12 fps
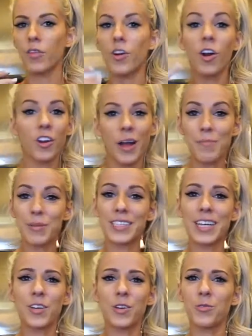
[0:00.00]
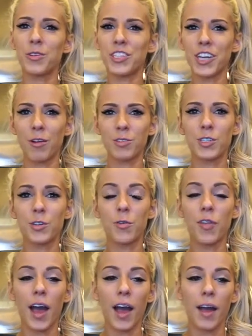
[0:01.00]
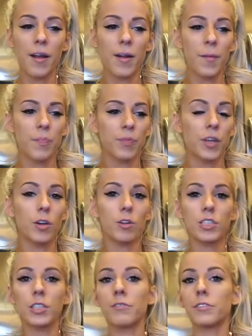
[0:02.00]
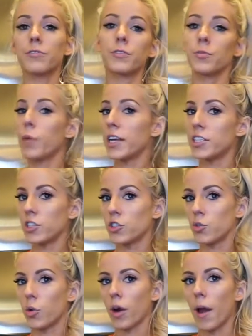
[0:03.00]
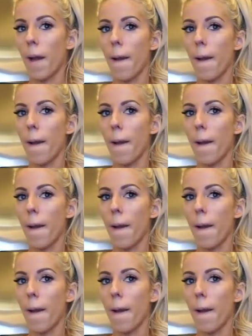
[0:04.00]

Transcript: There are companies that you can reach out to that, you know, deliver food right to your door.